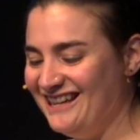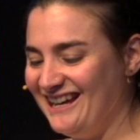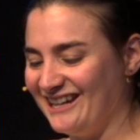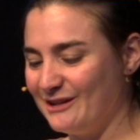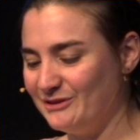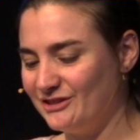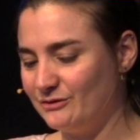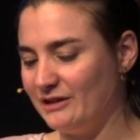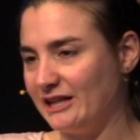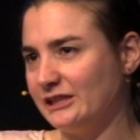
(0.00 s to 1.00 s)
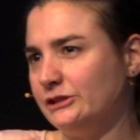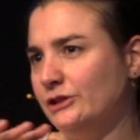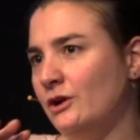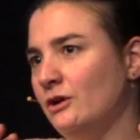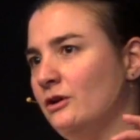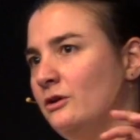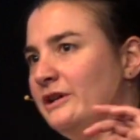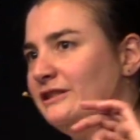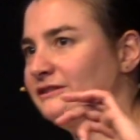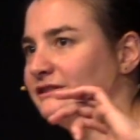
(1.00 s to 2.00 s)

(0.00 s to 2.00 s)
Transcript: And he wanted to like slow it